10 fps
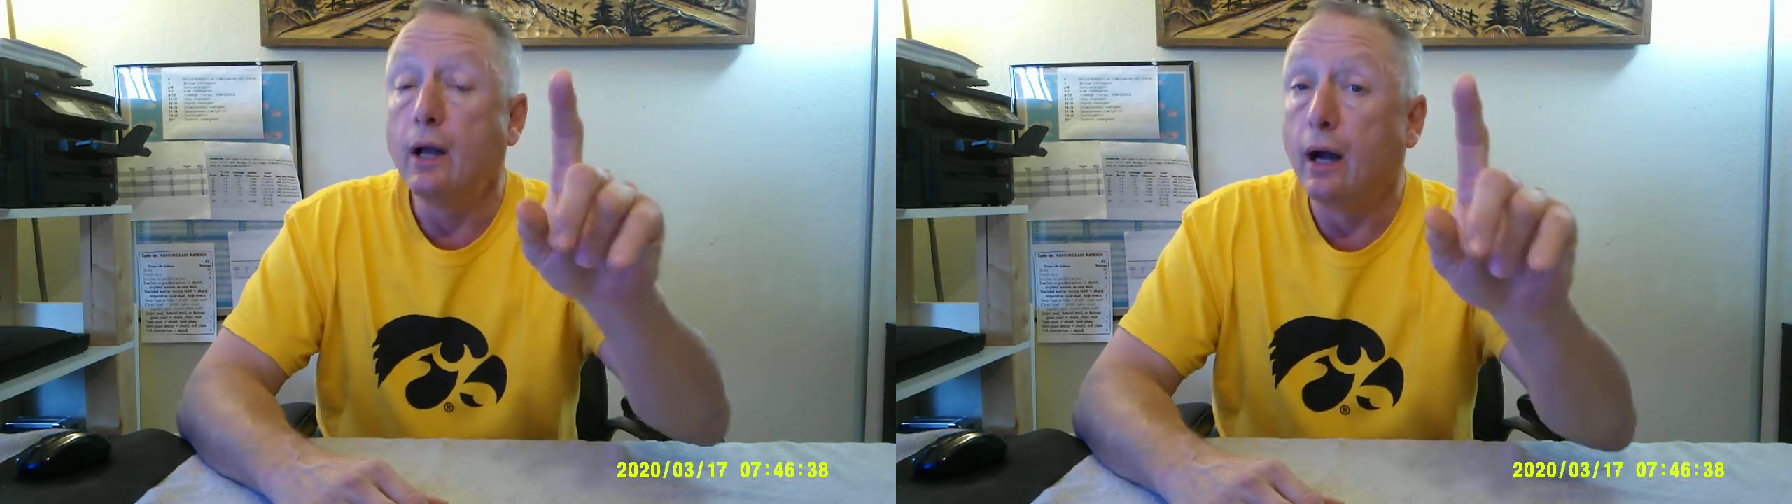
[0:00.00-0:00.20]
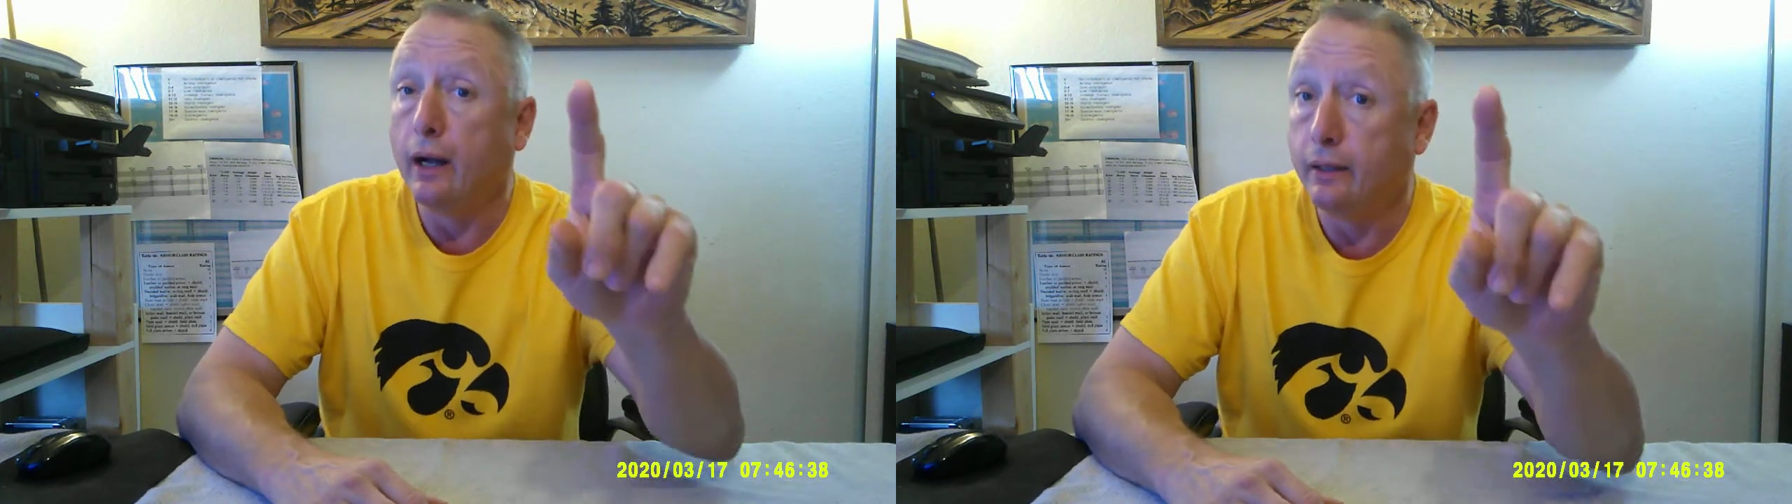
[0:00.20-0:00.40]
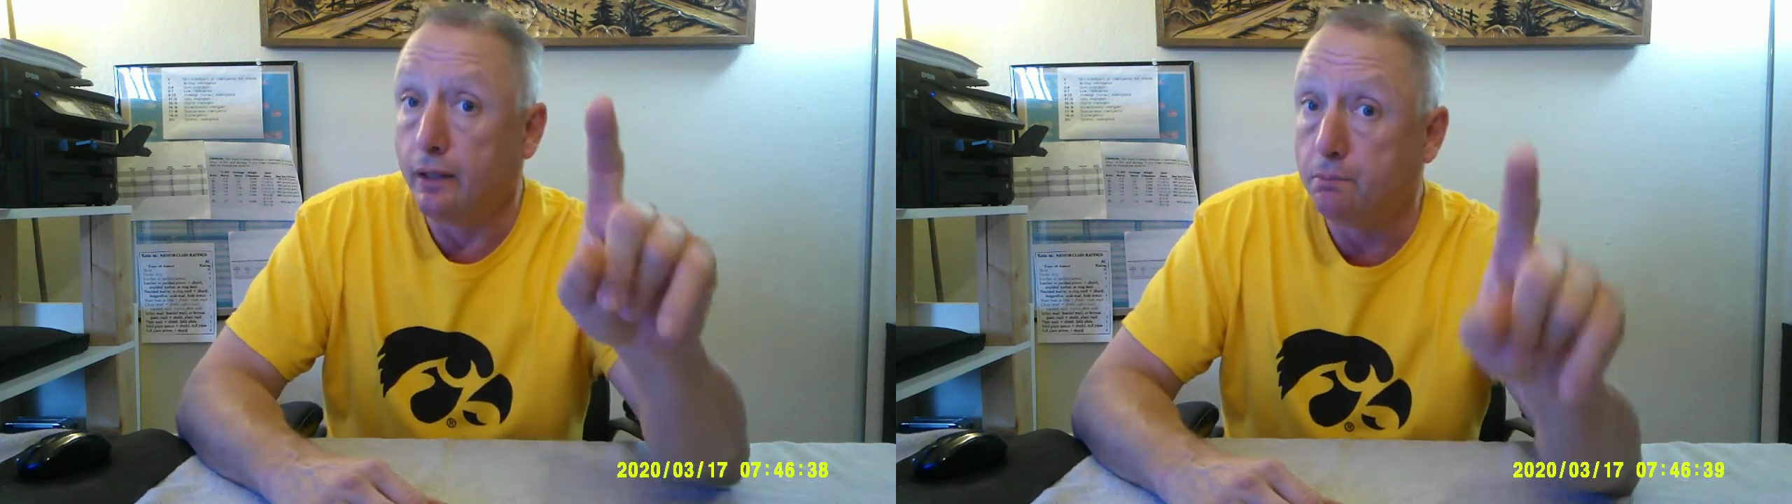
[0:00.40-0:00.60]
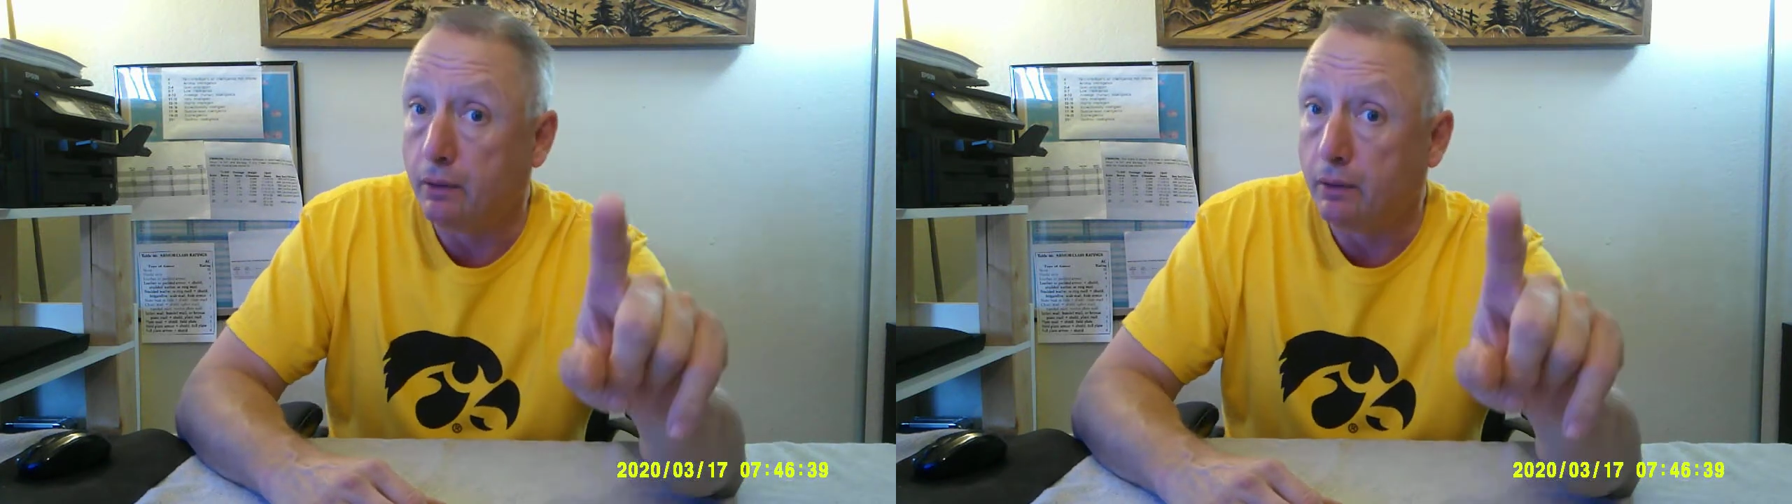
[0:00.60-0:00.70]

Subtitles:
I did